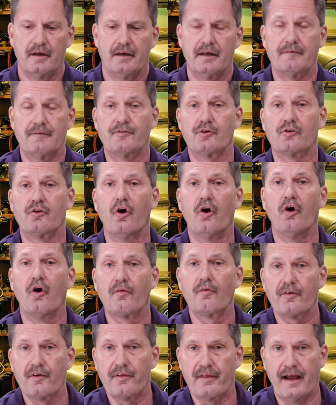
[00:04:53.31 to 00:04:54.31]
If you go
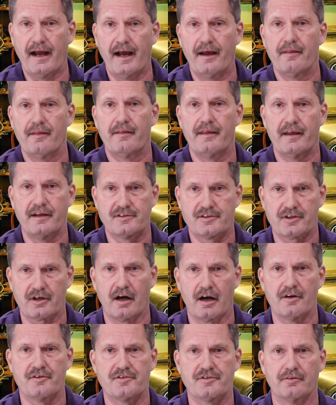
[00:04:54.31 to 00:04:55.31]
over that, they
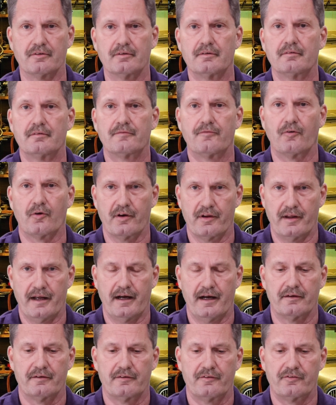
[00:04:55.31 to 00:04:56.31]
charge you for
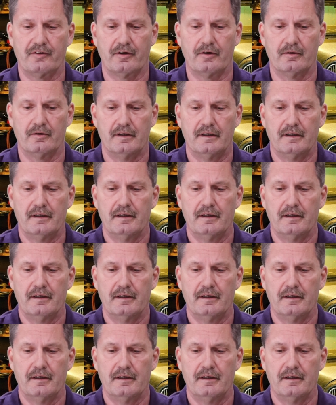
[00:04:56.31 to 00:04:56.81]
that. So,